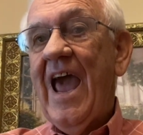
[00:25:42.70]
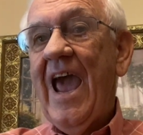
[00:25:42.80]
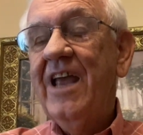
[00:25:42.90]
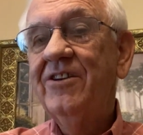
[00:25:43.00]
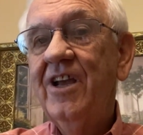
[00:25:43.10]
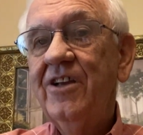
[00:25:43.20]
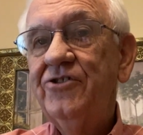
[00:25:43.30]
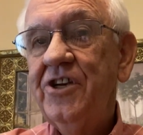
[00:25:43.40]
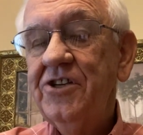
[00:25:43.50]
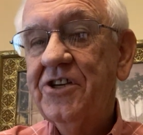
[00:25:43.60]
And
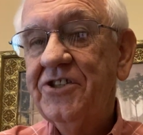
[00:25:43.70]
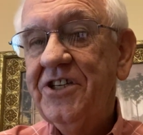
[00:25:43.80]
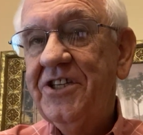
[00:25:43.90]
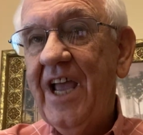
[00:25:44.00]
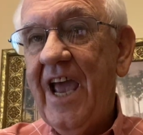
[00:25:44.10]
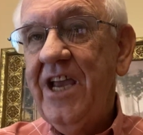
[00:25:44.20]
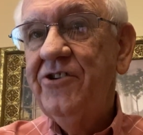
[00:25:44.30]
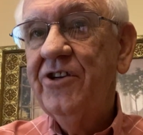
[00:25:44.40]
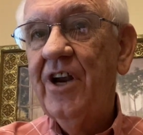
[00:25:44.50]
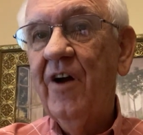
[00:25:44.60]
Jesus is the
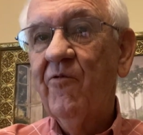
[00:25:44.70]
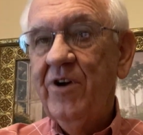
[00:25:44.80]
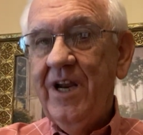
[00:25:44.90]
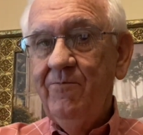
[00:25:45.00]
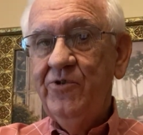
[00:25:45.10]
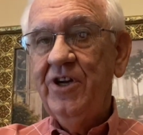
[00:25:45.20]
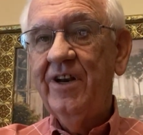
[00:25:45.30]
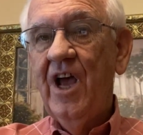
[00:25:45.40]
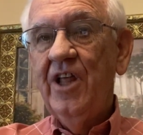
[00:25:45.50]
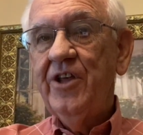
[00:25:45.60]
agent of
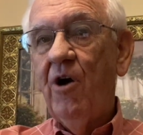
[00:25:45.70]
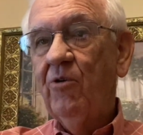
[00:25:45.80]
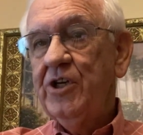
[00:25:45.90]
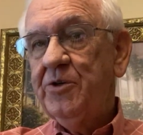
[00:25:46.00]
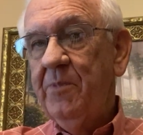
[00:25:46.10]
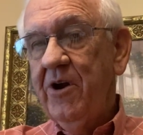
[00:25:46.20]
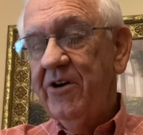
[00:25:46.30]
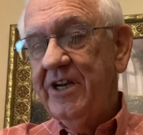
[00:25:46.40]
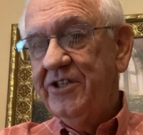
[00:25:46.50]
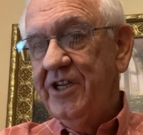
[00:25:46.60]
redemption. The Holy
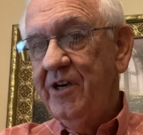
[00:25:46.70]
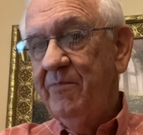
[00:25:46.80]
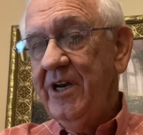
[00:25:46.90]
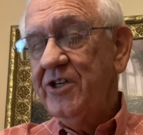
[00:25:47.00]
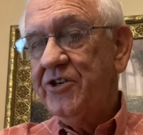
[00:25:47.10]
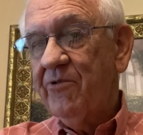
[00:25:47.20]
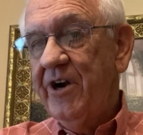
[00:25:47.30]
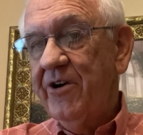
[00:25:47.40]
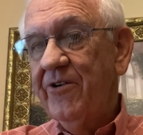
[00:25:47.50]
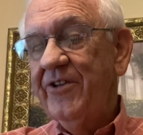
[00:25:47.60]
Spirit is the
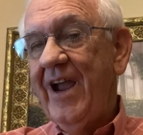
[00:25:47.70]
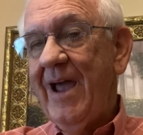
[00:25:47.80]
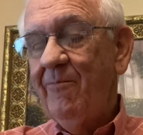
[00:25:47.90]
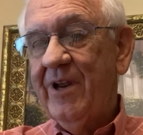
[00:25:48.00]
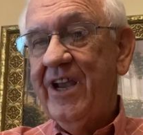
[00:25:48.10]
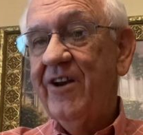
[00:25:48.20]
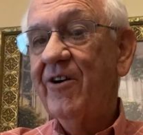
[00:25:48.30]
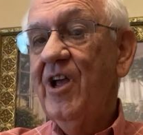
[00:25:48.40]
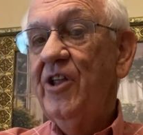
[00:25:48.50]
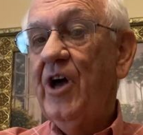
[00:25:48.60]
administrator or the
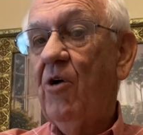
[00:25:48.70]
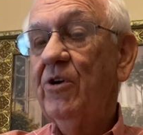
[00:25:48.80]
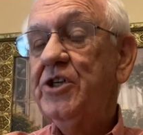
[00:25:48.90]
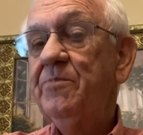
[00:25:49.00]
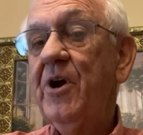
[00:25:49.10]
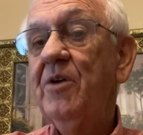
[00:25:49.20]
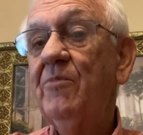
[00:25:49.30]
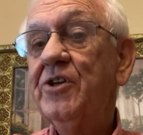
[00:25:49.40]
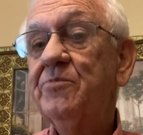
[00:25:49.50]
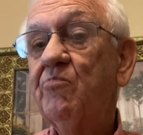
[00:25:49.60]
applicator. The Holy Spirit
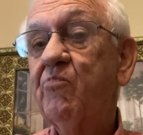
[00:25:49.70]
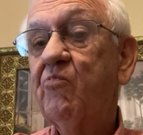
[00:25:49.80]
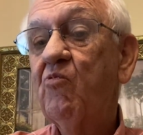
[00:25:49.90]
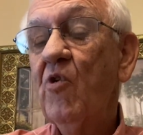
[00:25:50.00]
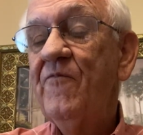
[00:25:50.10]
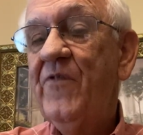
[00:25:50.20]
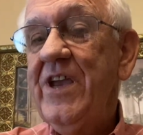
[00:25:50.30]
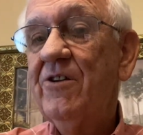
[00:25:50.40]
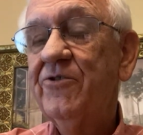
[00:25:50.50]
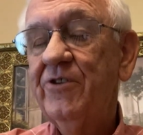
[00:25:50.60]
must
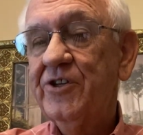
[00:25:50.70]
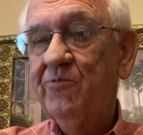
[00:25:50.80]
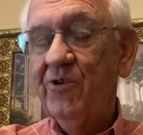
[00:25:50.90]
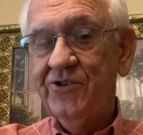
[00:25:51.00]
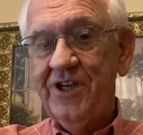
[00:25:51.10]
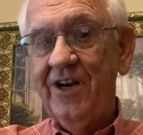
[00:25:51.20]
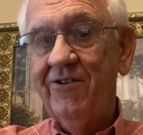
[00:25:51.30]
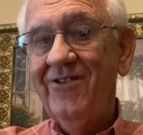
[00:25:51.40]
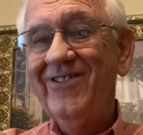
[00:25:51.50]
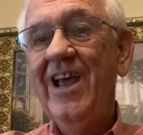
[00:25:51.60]
reveal to us we're
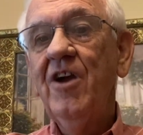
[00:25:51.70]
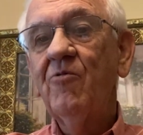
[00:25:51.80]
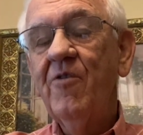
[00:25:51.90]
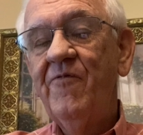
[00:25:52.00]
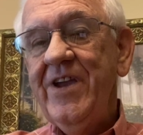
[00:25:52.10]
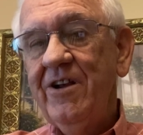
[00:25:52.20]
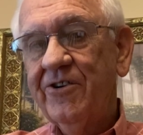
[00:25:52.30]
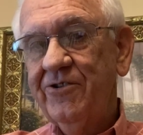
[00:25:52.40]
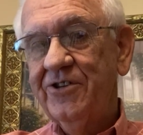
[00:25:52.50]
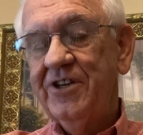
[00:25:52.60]
sinners, reveal
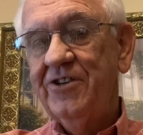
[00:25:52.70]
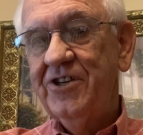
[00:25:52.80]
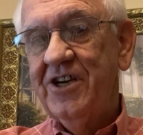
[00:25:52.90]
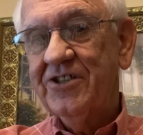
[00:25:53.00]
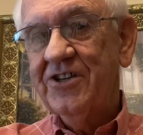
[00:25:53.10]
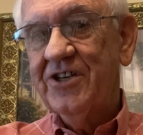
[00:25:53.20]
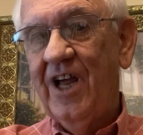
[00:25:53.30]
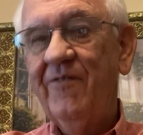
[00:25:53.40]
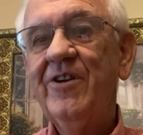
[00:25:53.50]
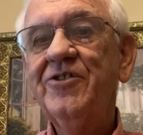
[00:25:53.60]
to us that Jesus
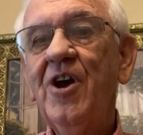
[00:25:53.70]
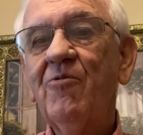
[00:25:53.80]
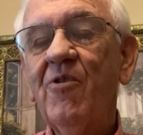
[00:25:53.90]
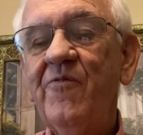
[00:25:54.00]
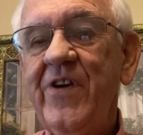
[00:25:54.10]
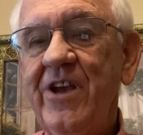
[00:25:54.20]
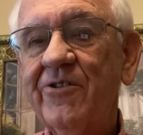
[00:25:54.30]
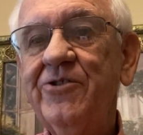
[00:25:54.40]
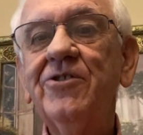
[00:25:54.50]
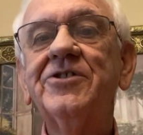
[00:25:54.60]
loved us,
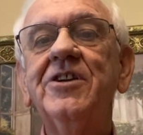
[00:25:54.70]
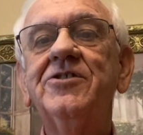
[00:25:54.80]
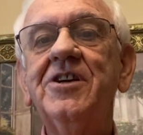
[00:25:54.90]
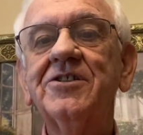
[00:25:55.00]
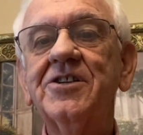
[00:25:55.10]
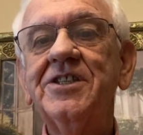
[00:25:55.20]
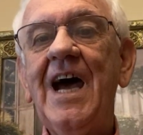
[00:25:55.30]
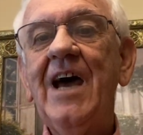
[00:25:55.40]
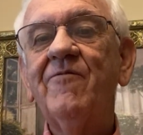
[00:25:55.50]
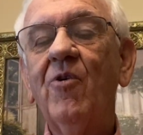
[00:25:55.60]
reveal to us that Jesus
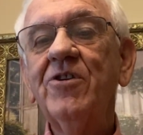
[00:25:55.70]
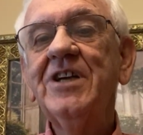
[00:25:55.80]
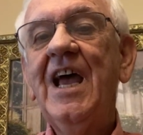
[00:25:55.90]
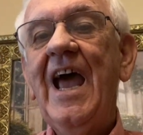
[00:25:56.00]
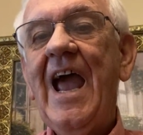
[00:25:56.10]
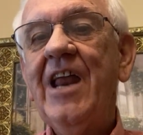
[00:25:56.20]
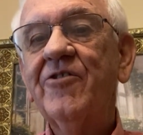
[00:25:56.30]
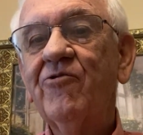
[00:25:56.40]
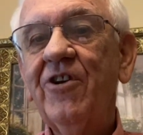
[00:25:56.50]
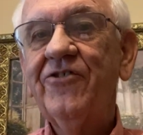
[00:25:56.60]
died for us,
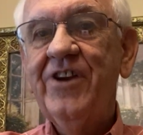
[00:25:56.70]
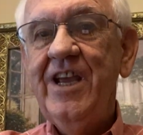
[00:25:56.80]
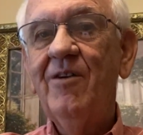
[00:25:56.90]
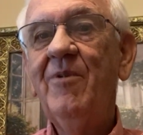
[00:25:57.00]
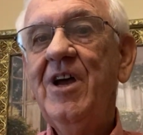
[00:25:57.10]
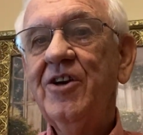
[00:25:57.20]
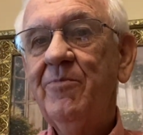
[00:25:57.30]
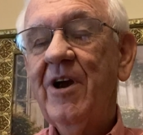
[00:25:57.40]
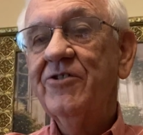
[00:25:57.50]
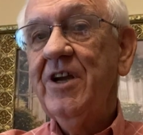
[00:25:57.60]
and trust Him to
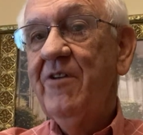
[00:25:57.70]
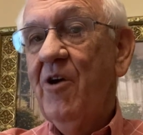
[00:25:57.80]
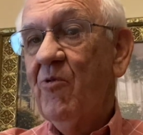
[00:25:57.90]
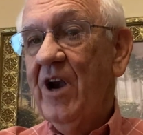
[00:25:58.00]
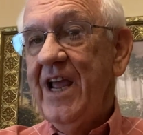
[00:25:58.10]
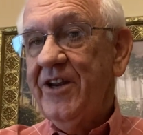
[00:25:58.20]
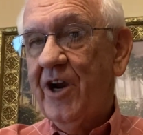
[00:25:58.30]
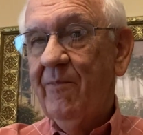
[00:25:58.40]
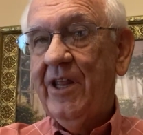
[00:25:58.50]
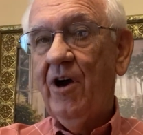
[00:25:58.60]
be our Savior. We're led
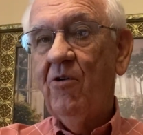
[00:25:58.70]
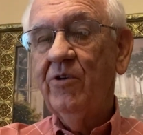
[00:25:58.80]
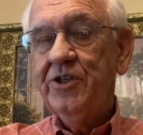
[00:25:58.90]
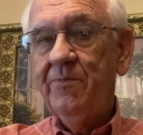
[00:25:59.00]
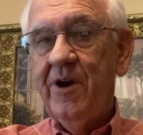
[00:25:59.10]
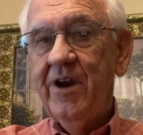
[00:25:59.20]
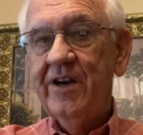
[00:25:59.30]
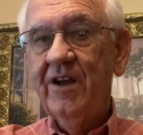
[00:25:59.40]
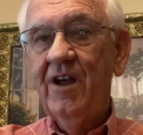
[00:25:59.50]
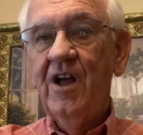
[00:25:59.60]
there by the Holy
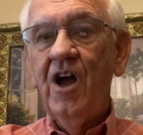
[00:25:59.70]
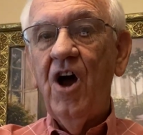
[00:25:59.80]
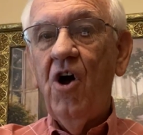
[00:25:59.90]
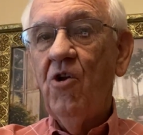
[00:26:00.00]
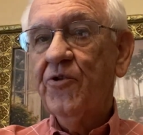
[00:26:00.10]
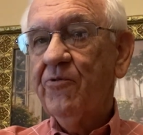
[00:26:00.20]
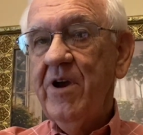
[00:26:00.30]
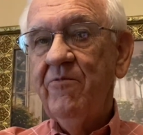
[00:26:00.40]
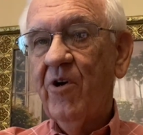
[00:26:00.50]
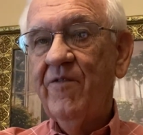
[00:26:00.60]
Spirit. All
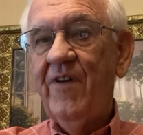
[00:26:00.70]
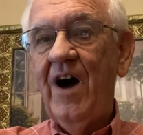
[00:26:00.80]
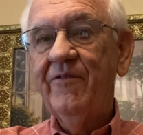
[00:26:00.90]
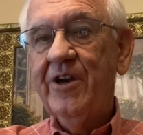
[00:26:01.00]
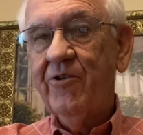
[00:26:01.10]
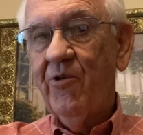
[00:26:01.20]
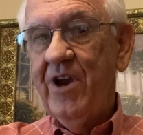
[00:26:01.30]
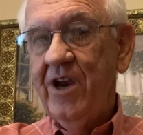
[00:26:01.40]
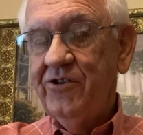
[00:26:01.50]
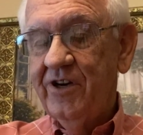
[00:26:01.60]
three were involved in
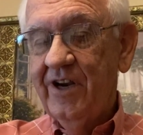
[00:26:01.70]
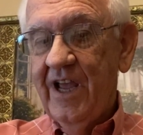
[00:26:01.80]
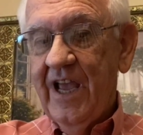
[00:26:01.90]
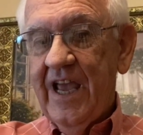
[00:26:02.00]
creation.